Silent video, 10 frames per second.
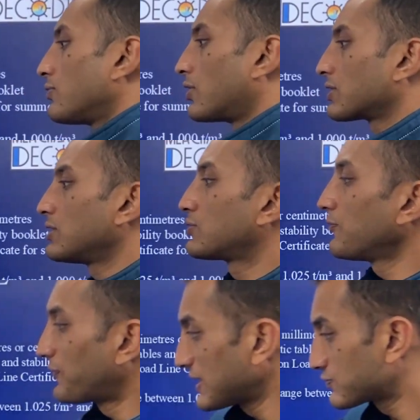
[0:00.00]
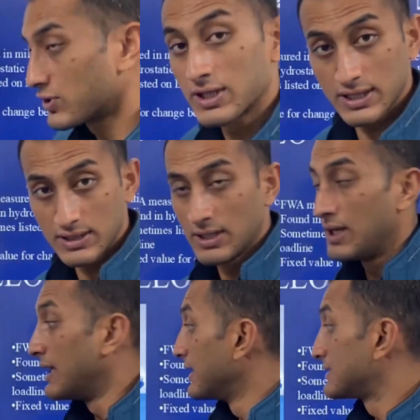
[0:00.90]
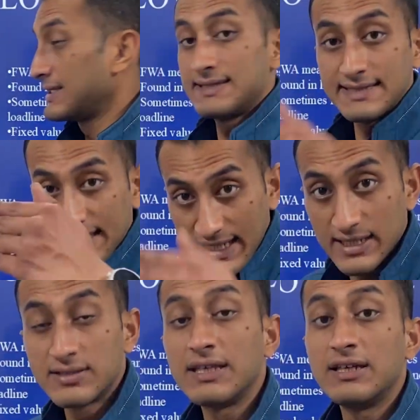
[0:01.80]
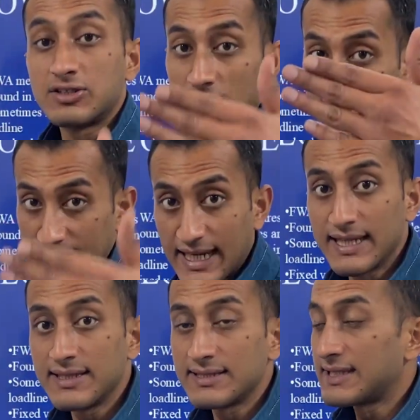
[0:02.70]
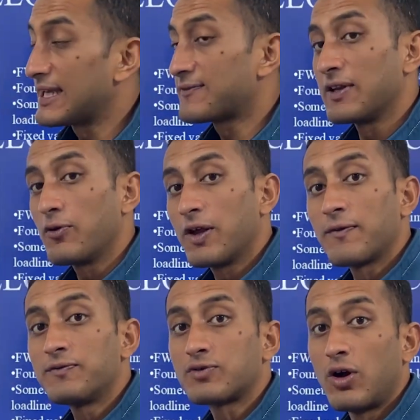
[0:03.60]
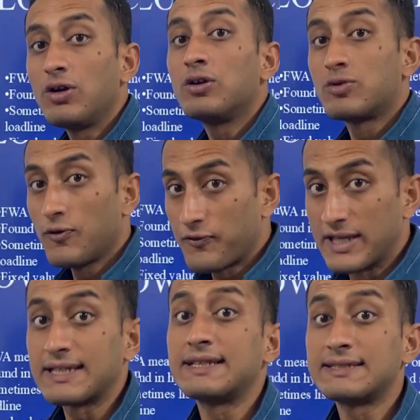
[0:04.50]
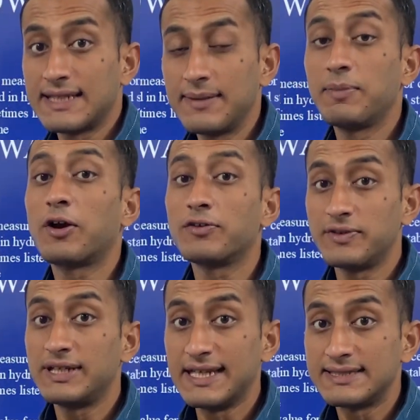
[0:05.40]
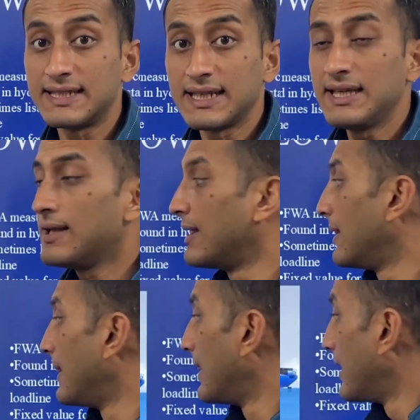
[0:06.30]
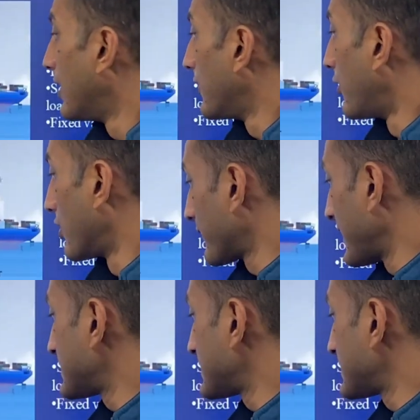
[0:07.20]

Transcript: water to fresh water. She'll sink in this case when going from salt to fresh, as I said, because of the density, or vice